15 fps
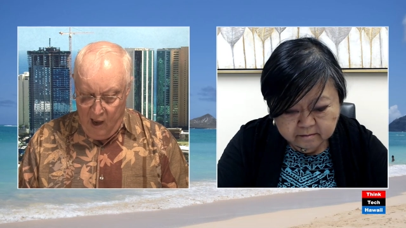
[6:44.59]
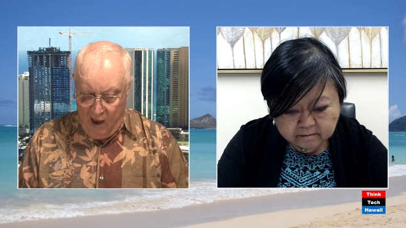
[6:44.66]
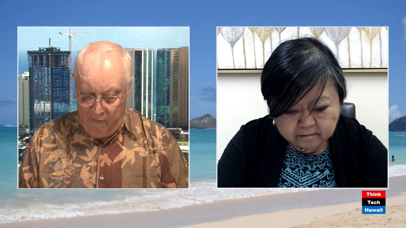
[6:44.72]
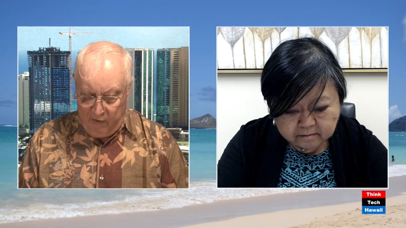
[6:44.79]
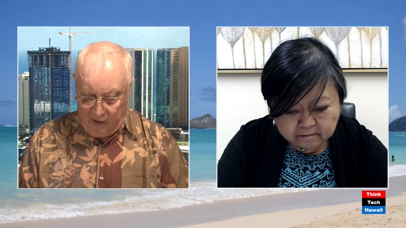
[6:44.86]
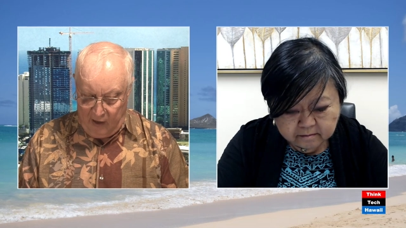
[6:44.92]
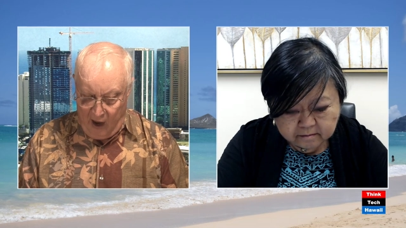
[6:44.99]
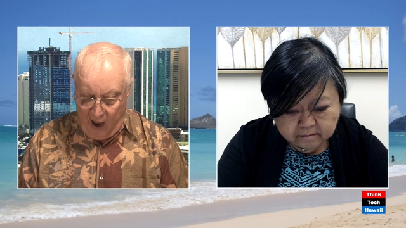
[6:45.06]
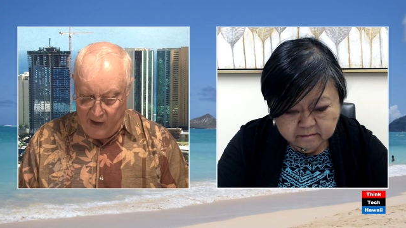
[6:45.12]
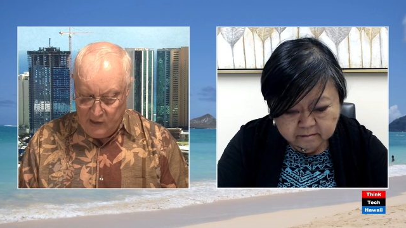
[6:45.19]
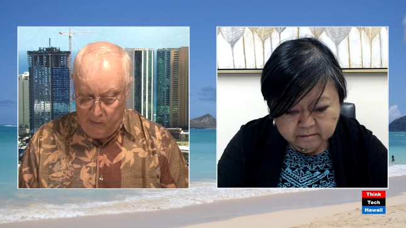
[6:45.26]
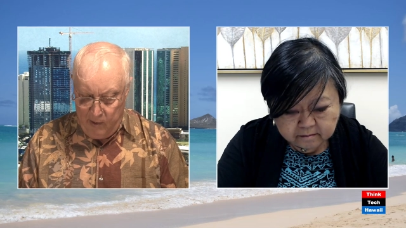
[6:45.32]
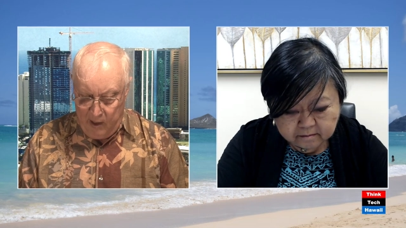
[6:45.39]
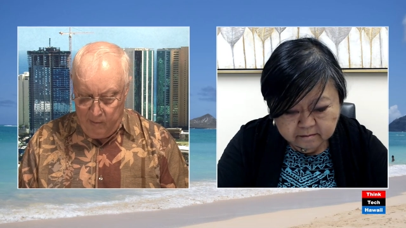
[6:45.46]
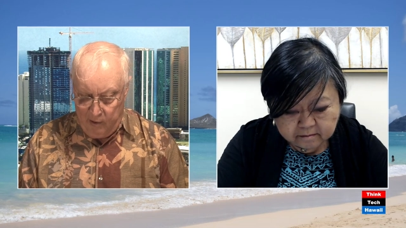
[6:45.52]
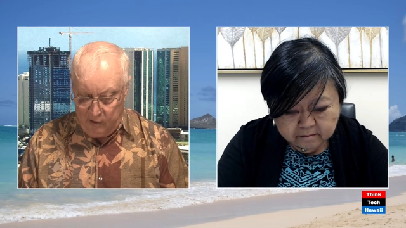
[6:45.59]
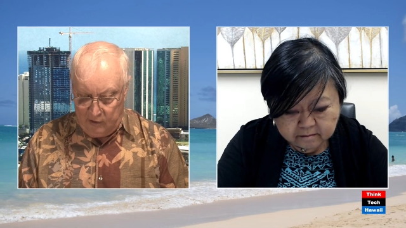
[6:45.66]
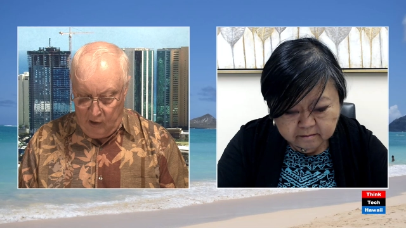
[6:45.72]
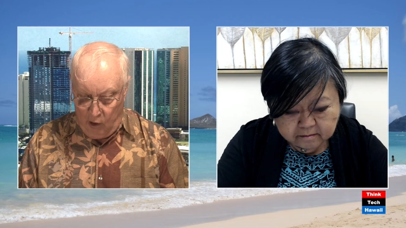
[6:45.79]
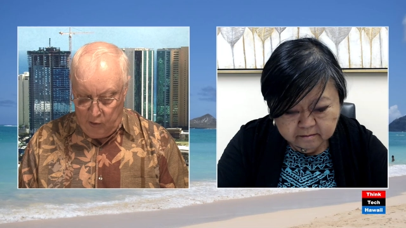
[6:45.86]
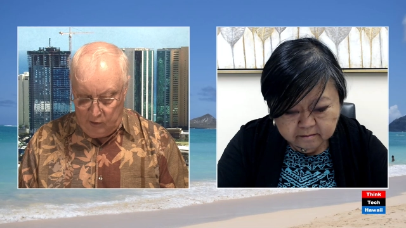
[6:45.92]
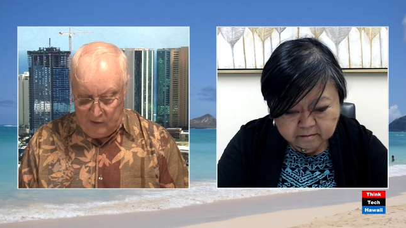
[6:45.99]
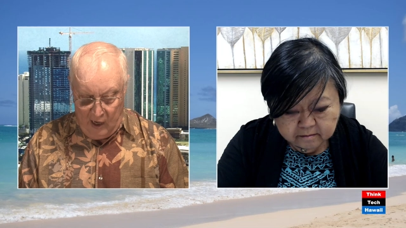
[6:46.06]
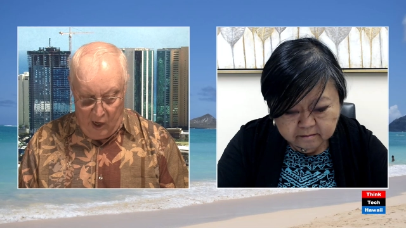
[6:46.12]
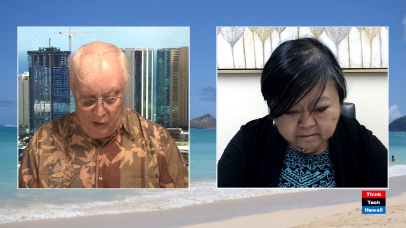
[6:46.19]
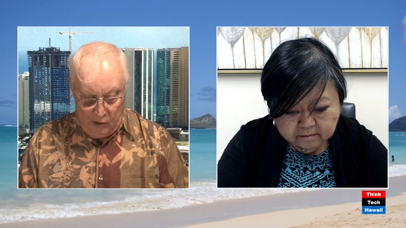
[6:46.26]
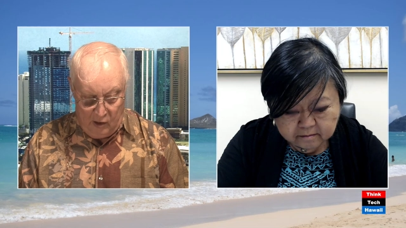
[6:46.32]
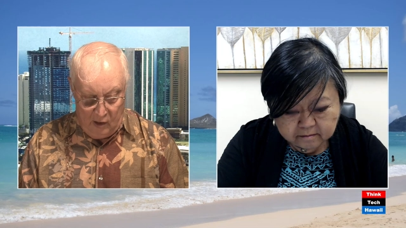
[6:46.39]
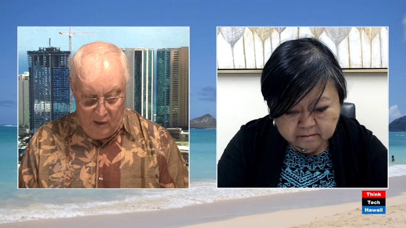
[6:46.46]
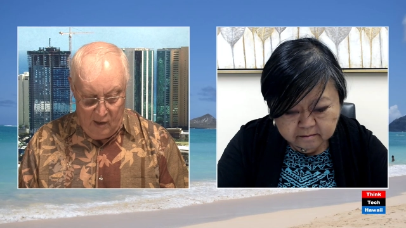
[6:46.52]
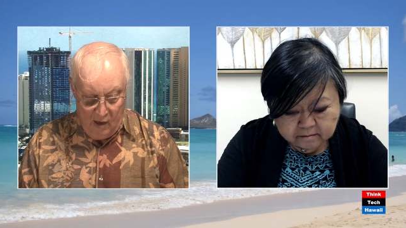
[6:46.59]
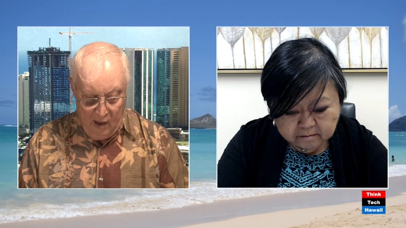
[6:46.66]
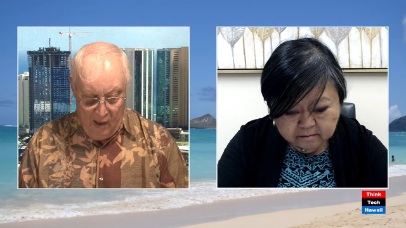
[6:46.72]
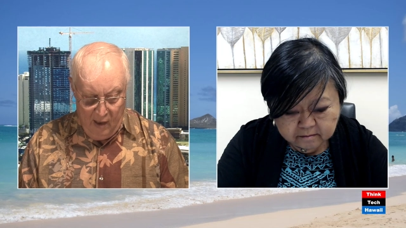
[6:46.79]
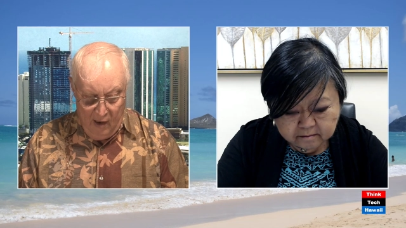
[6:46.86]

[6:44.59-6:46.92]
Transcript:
Speaker 1: of a condominium association